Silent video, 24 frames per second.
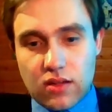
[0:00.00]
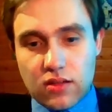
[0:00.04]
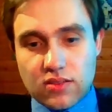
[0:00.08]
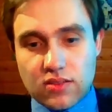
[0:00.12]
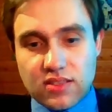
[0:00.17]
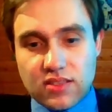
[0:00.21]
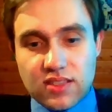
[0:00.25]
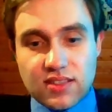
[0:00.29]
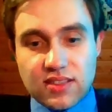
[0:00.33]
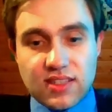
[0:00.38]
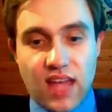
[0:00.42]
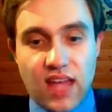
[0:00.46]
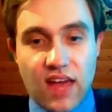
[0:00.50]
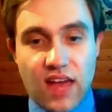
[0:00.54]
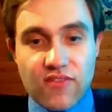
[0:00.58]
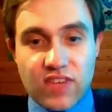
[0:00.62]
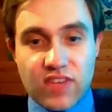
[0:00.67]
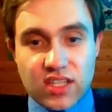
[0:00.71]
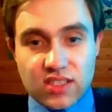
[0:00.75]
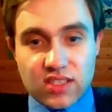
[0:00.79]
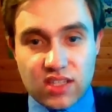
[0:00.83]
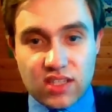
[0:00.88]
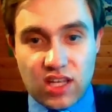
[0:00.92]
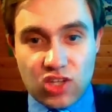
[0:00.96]
Since the
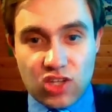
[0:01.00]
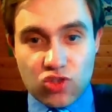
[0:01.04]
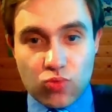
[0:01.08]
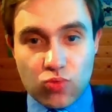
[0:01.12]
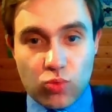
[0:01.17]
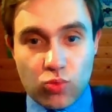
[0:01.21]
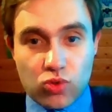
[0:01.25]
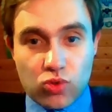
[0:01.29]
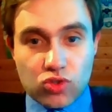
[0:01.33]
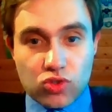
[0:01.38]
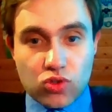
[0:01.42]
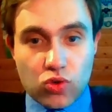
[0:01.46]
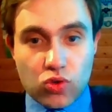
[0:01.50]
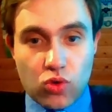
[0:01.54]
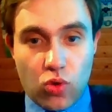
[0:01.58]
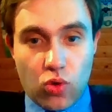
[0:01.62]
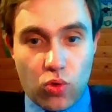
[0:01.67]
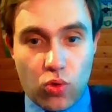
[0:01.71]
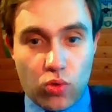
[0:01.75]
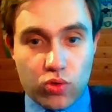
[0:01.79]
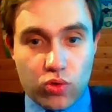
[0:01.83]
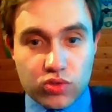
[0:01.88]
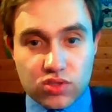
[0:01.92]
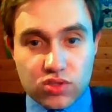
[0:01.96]
investigation was
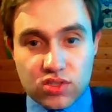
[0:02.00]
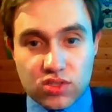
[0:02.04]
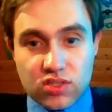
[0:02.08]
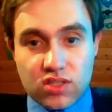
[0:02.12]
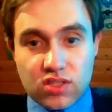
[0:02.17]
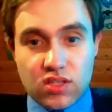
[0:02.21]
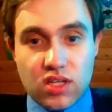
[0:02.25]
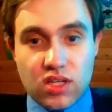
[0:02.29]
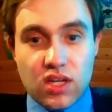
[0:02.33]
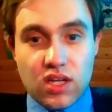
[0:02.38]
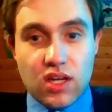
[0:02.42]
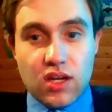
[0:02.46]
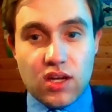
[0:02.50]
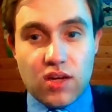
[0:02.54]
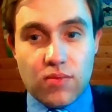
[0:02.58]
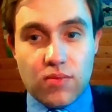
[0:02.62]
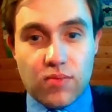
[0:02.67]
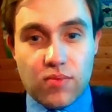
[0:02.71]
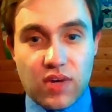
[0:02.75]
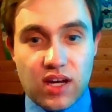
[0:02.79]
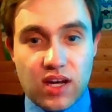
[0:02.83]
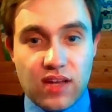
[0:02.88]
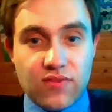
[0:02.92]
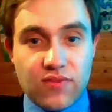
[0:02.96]
caused
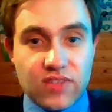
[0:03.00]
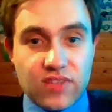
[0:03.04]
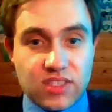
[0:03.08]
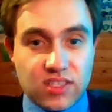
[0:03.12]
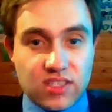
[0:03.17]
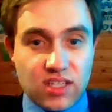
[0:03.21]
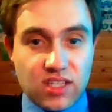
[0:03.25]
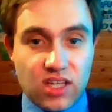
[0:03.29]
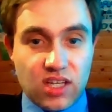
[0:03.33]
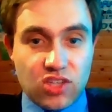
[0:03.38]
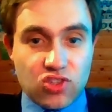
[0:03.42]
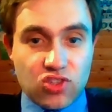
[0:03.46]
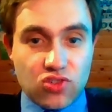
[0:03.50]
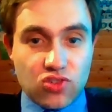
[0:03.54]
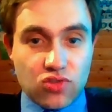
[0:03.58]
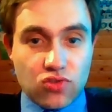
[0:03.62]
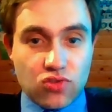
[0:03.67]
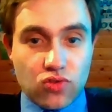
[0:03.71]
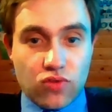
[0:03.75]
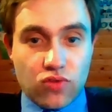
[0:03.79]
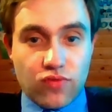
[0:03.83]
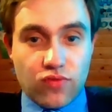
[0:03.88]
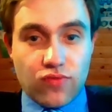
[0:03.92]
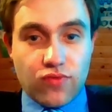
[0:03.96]
by
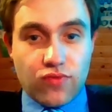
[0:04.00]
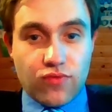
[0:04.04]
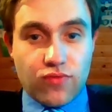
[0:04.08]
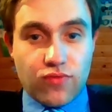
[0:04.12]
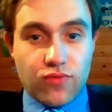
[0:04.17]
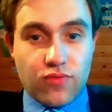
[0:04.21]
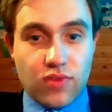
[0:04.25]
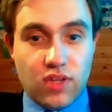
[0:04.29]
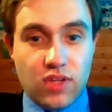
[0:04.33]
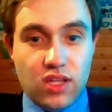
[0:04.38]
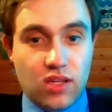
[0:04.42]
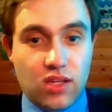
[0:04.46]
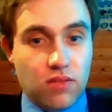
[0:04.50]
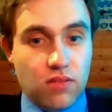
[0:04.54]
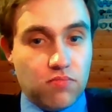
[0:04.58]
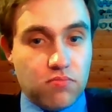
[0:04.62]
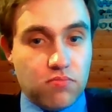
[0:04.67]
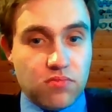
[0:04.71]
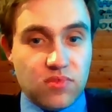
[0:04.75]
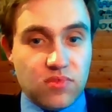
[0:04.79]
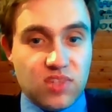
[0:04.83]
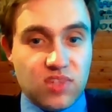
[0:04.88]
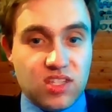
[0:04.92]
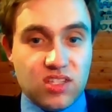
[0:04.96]
investigations of the
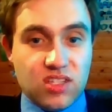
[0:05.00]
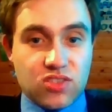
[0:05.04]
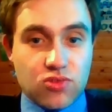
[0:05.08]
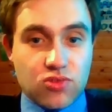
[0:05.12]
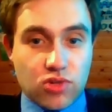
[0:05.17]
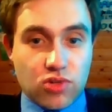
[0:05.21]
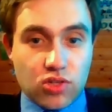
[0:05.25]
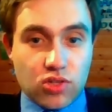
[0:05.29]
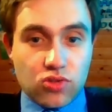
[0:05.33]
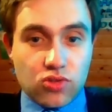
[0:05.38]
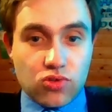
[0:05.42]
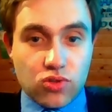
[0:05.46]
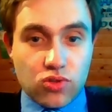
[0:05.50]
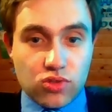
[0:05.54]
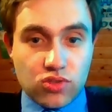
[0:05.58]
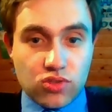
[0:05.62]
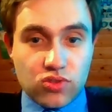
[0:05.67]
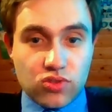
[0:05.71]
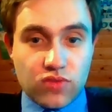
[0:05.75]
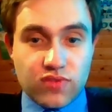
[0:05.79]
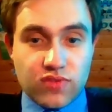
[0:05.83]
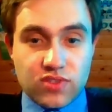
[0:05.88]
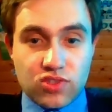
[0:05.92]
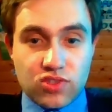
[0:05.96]
district
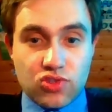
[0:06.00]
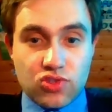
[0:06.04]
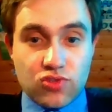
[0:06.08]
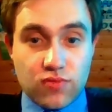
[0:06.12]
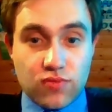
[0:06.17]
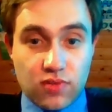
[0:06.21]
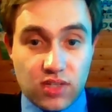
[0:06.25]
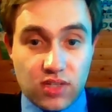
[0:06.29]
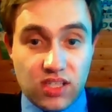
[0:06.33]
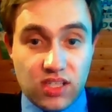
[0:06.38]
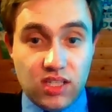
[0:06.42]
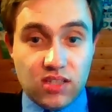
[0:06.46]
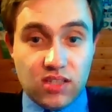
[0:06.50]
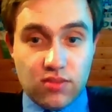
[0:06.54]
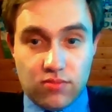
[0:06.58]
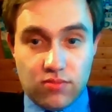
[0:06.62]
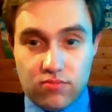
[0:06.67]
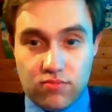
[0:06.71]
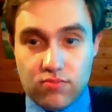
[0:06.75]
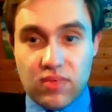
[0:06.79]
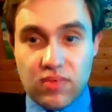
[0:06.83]
attorney's office in Schwerin in